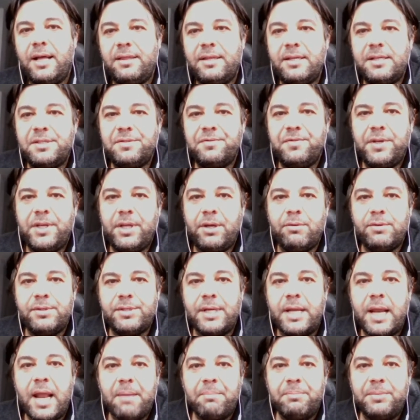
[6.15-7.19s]
This video
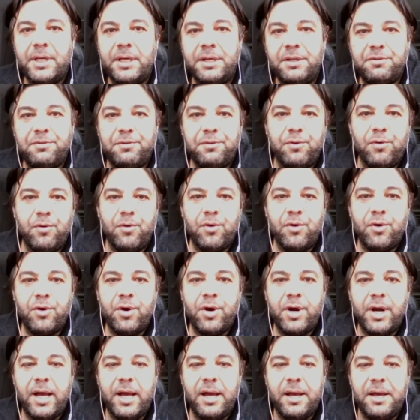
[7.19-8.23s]
is an update
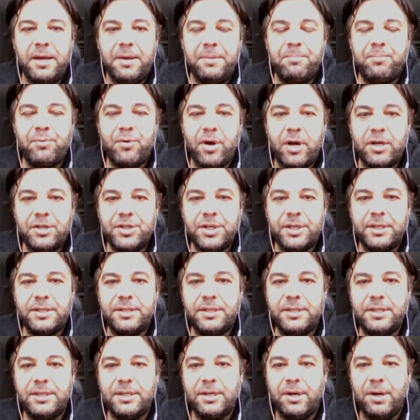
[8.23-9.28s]
for a
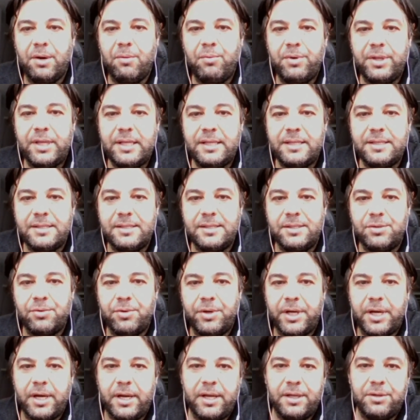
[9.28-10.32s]
project within the
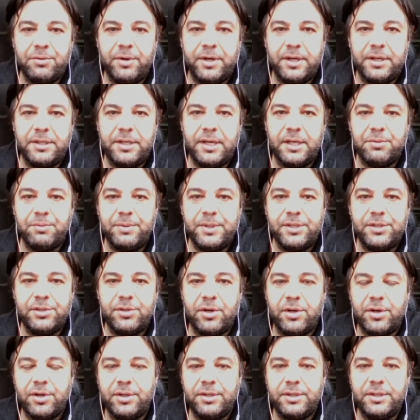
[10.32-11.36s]
Sensorica network that we
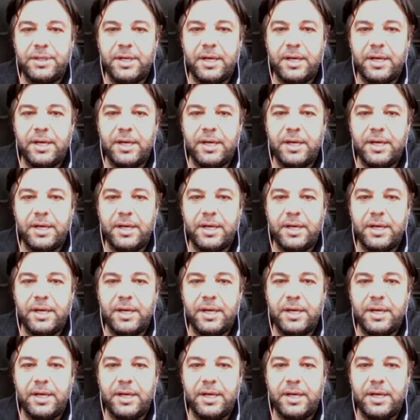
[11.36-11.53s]
started